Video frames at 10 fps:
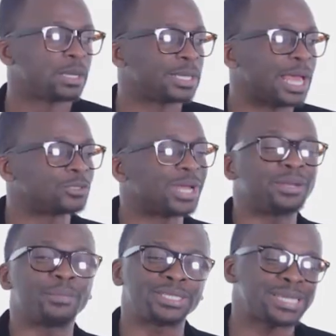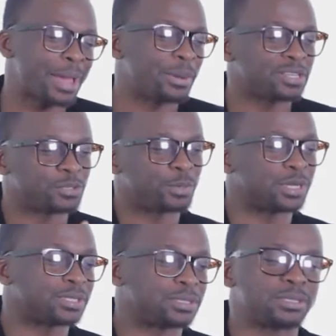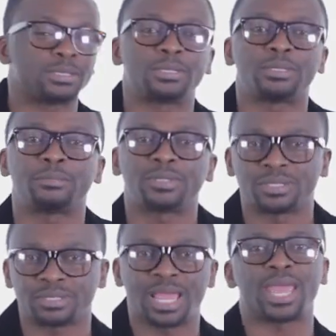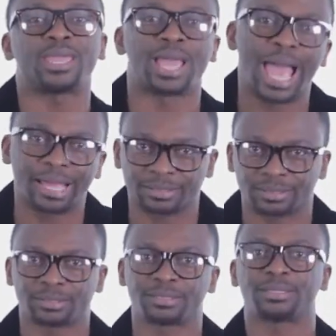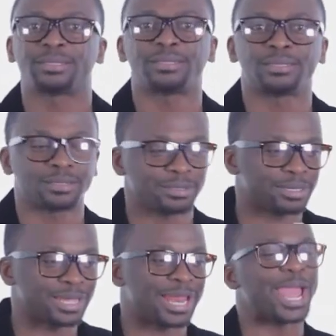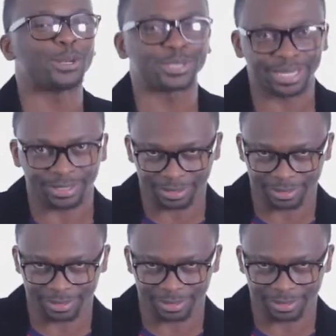Now try and imagine how many spirits Mrs. A has inherited.